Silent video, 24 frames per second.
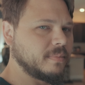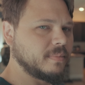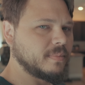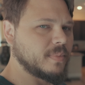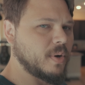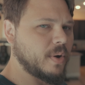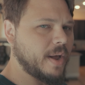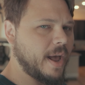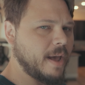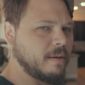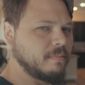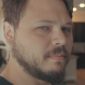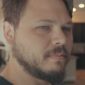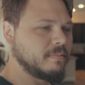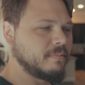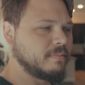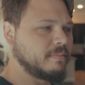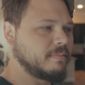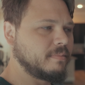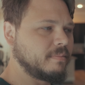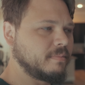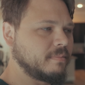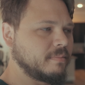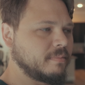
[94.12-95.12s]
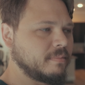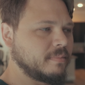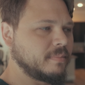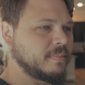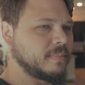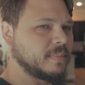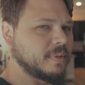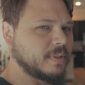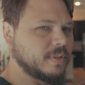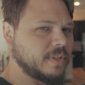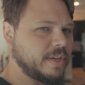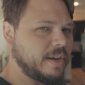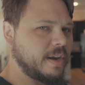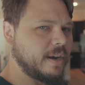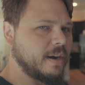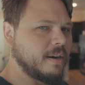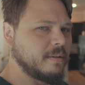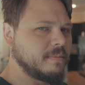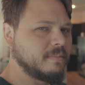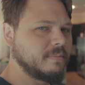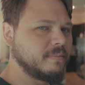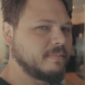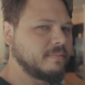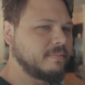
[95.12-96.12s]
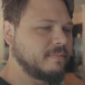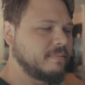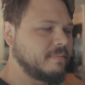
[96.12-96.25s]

Okay. We'll see you here.